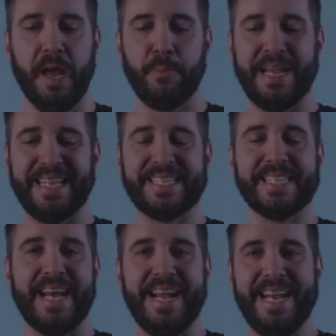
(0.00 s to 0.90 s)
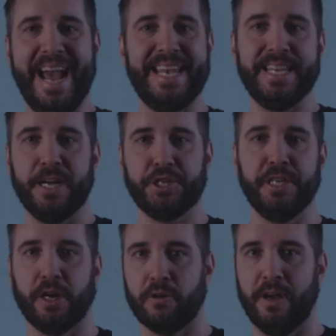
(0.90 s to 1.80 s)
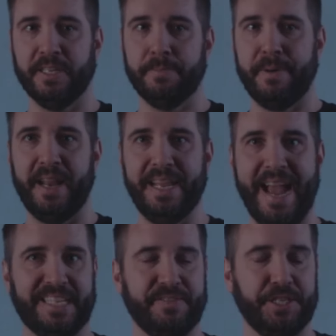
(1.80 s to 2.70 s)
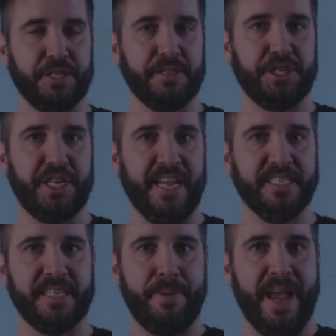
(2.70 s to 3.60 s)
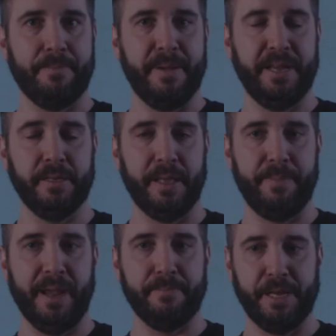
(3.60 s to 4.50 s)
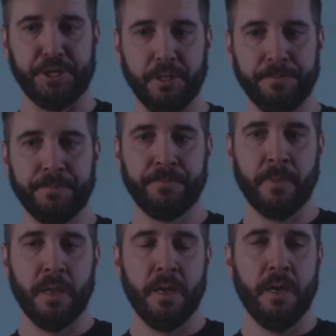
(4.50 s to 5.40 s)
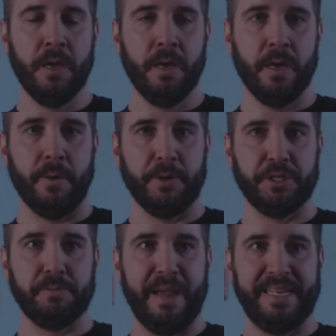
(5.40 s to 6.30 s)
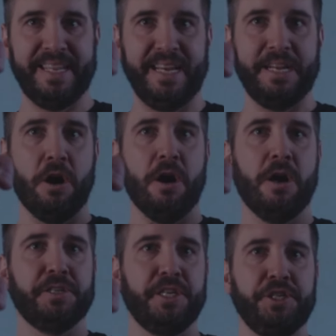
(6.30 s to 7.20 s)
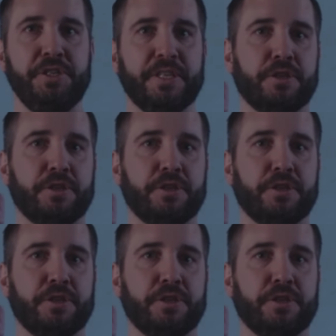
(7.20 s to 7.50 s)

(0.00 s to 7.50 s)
up. We got slight adduction across the body, activation of the chest, that pec major. We're just maintaining all tissue that's